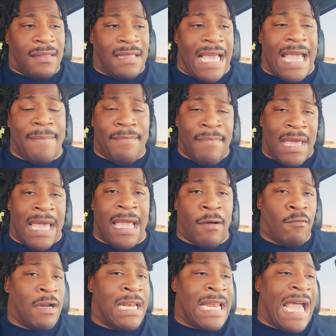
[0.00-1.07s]
that
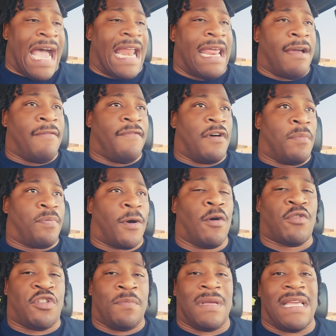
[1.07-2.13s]
man would not have
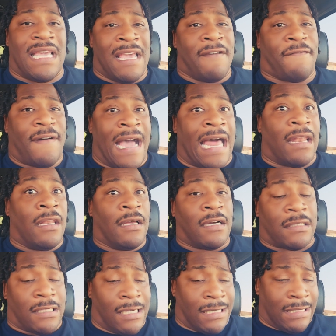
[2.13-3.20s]
approached me if I
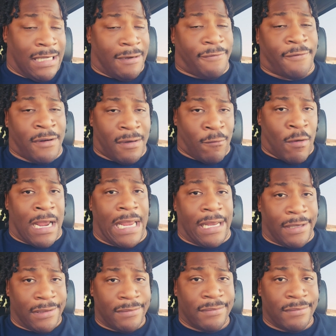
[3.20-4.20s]
looked a different way,